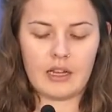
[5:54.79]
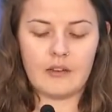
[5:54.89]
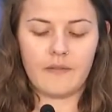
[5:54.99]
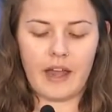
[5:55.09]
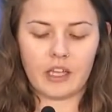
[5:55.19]
an
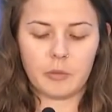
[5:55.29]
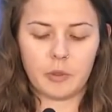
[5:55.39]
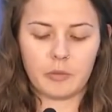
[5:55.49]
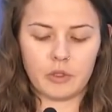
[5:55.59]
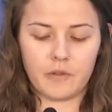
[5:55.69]

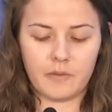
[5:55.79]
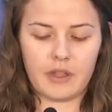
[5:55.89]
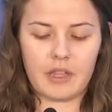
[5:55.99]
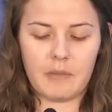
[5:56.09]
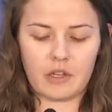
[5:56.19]
invaluable move
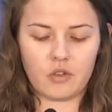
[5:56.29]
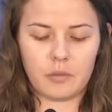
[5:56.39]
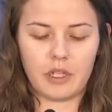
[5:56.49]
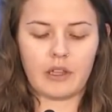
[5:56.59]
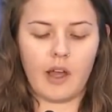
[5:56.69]
with
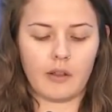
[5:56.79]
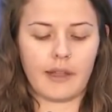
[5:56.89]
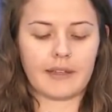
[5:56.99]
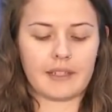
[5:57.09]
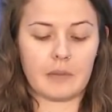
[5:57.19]
immeasurable and
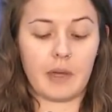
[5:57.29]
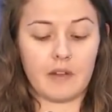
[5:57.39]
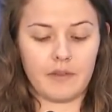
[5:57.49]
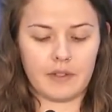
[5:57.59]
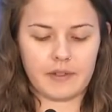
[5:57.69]
long-lasting
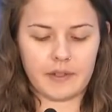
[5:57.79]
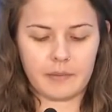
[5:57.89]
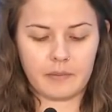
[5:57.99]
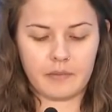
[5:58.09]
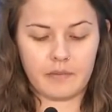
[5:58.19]

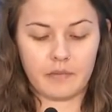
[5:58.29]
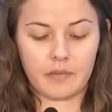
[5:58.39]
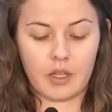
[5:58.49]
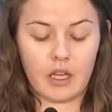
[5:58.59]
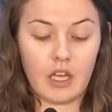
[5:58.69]
benefits.
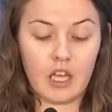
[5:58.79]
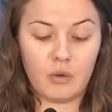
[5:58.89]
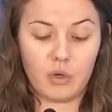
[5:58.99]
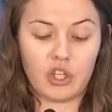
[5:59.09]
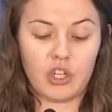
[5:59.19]

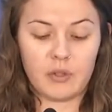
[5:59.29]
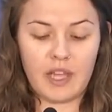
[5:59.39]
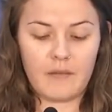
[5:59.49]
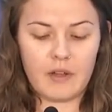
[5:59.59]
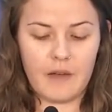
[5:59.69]
We should
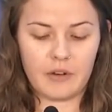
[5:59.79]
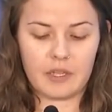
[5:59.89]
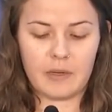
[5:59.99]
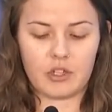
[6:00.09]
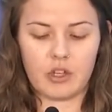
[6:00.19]
use every
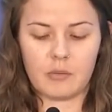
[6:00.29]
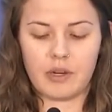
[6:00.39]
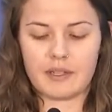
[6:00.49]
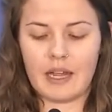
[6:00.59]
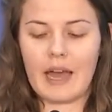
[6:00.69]
effort to make sure
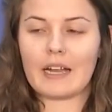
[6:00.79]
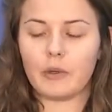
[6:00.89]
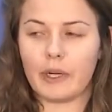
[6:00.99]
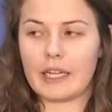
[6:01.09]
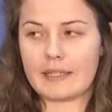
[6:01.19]
that President
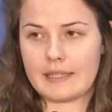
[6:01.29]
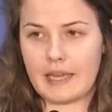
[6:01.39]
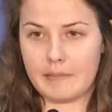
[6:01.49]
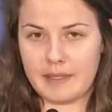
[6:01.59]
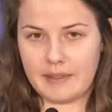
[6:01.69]
Erdogan gets
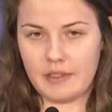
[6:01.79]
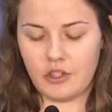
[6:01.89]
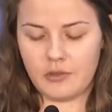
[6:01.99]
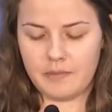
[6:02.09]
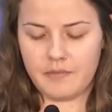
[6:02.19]
that
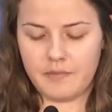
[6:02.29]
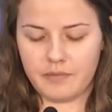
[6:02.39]
message.